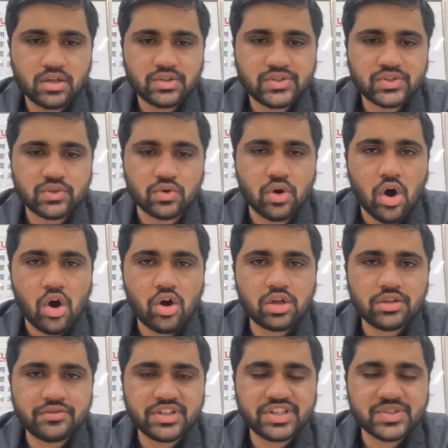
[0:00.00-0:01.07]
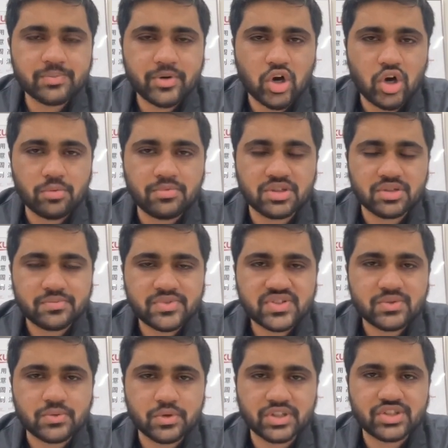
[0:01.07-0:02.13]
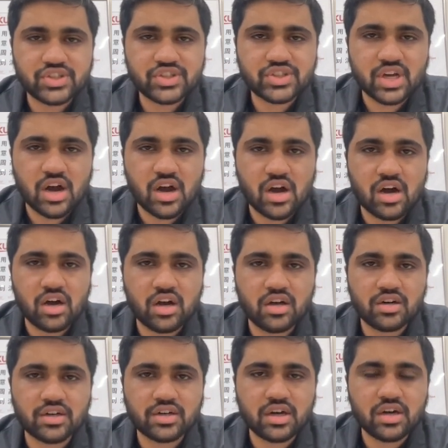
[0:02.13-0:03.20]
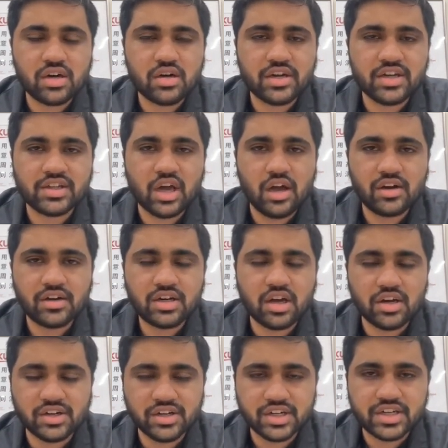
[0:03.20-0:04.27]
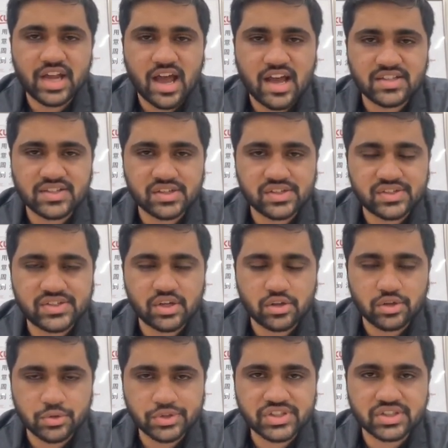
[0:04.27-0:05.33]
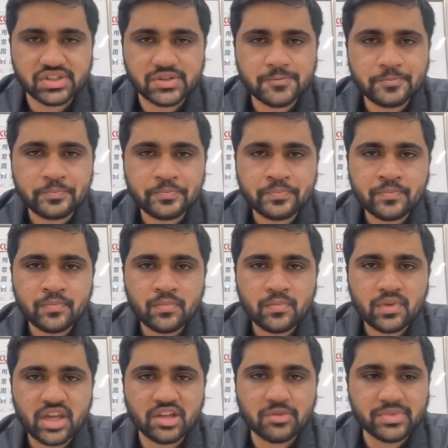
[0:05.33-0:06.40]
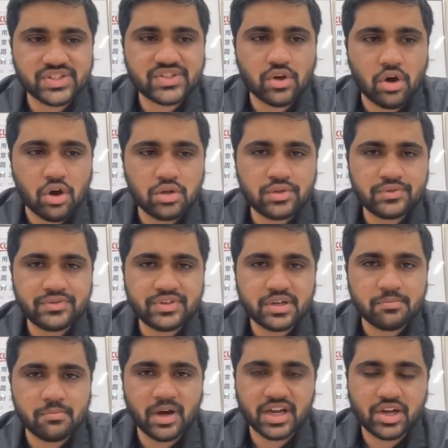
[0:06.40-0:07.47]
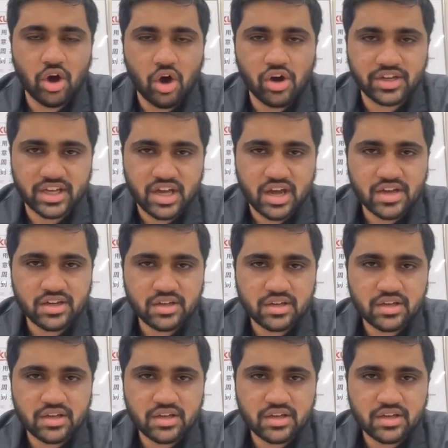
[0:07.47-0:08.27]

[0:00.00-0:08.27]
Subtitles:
So all of these problems, which are in our current as-is solution, can be solved by Cog AI.